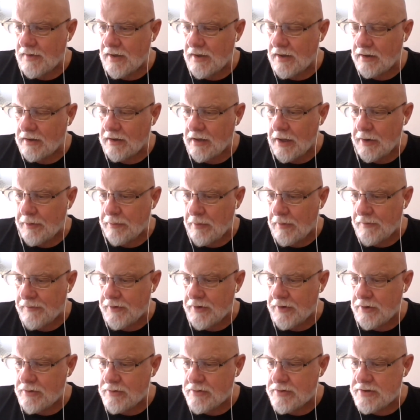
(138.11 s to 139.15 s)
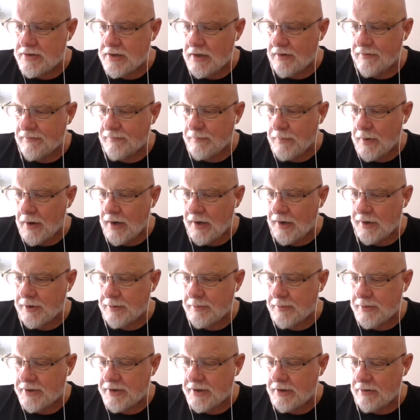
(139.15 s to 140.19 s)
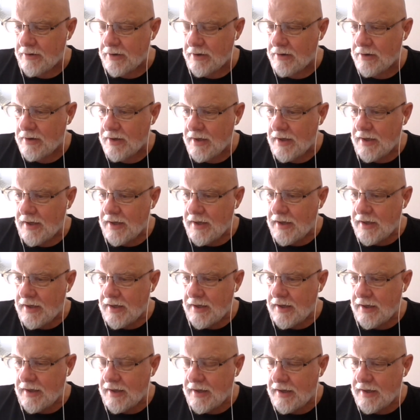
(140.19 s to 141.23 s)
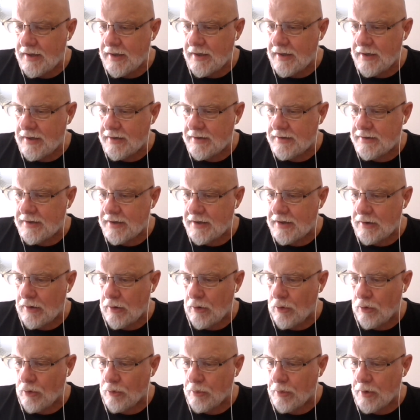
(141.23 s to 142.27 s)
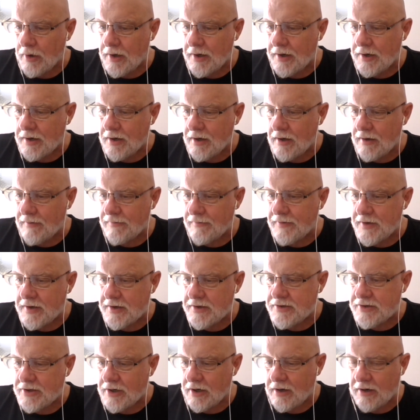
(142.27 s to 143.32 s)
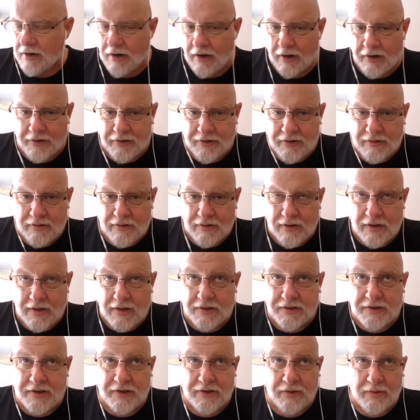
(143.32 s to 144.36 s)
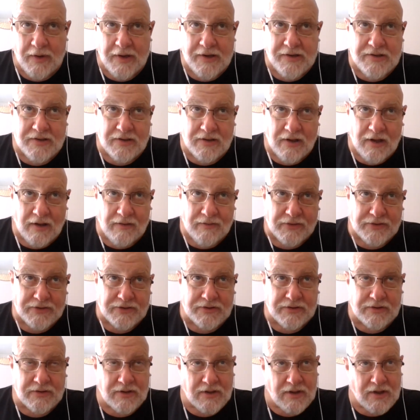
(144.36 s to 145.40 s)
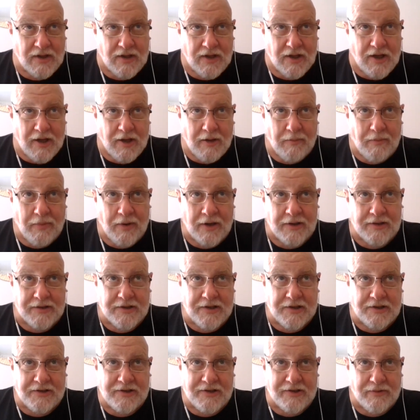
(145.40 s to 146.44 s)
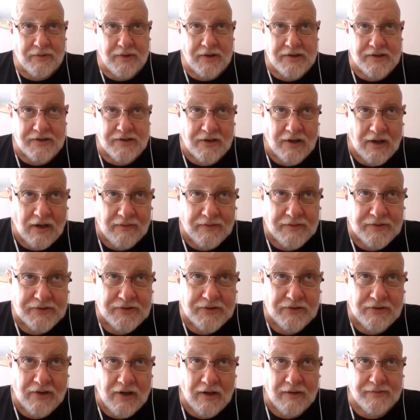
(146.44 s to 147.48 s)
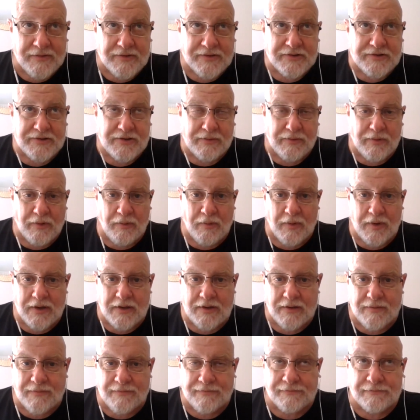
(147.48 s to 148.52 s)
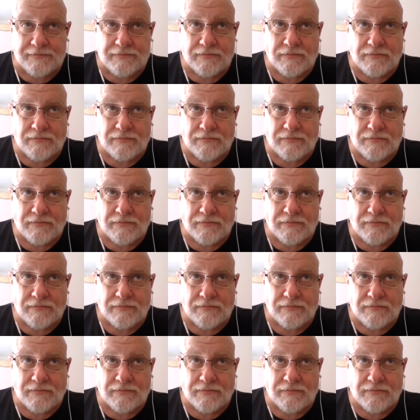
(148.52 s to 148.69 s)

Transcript: reviews of Bond material. He did a whole run of the John Gardner continuation novels. Bond continuation novels are novels that were written